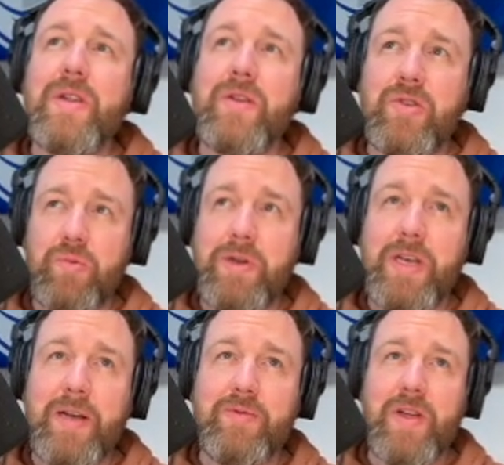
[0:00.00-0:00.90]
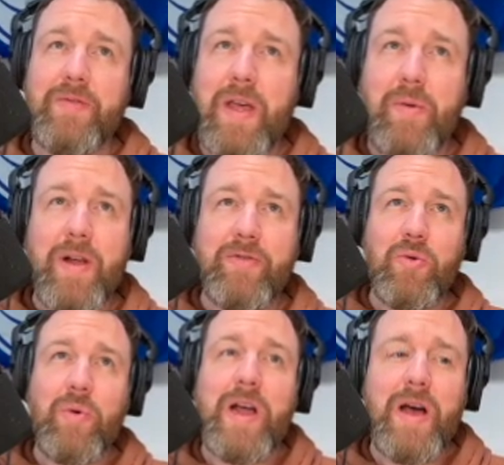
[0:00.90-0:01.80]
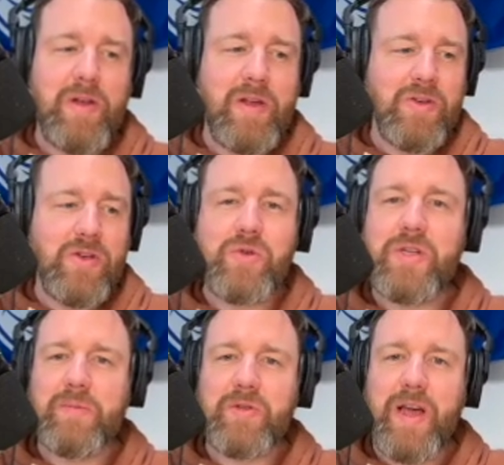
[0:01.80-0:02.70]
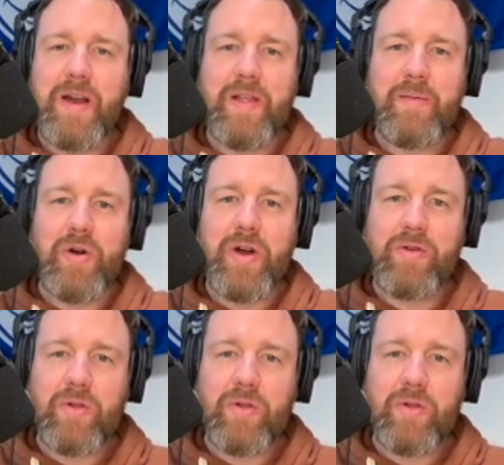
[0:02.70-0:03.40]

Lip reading: There's 3 games left. They would have to win out and the 2 teams ahead of them would have